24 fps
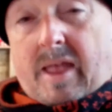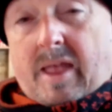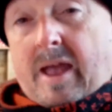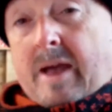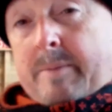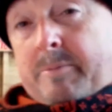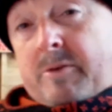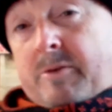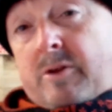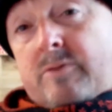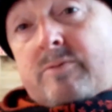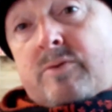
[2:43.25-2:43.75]

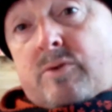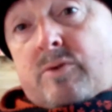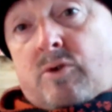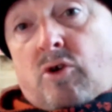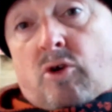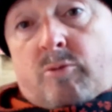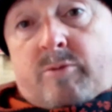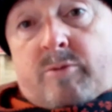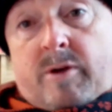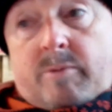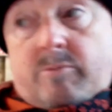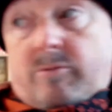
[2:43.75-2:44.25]
I'm going to
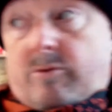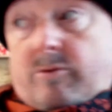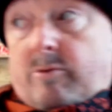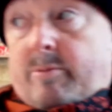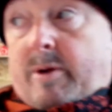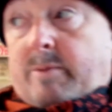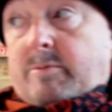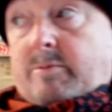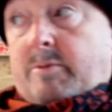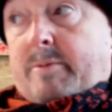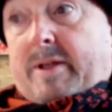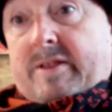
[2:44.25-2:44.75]
incorporate more
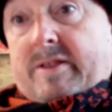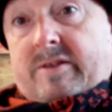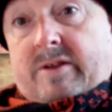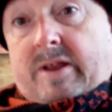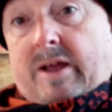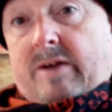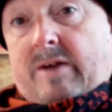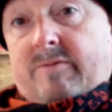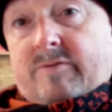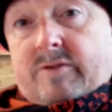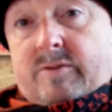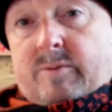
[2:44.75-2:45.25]
about my mental
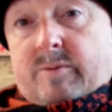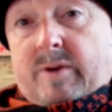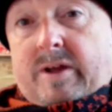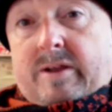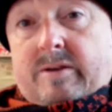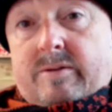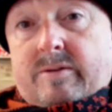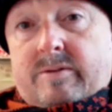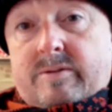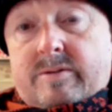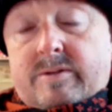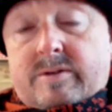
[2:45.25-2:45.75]
health as well,